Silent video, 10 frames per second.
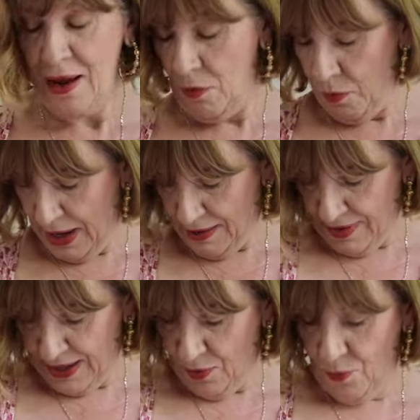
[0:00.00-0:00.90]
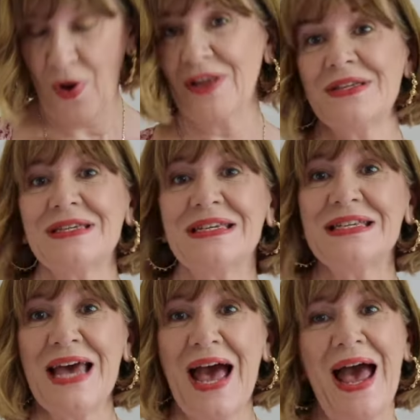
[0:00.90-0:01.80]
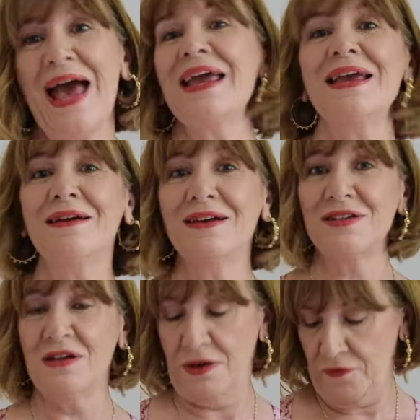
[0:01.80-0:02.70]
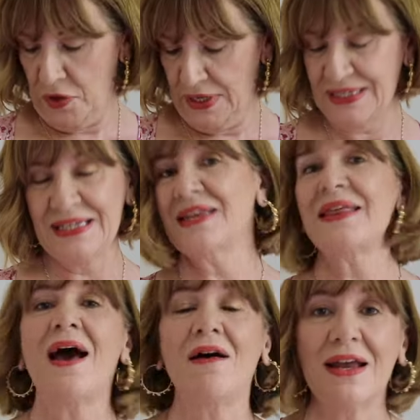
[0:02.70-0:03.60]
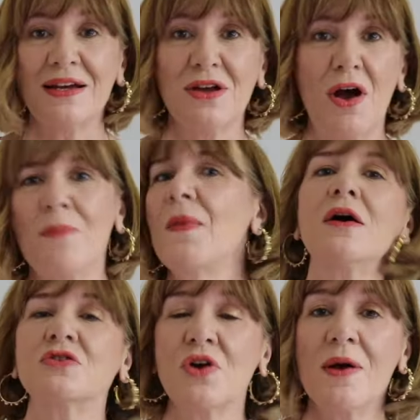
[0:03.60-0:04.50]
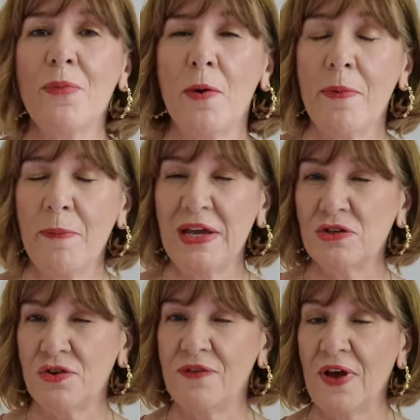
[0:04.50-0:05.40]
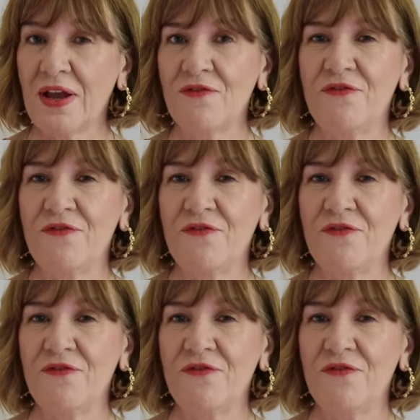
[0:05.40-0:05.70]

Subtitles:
wearing one today. I don't know if you can see that. I'll try and pop a picture if I can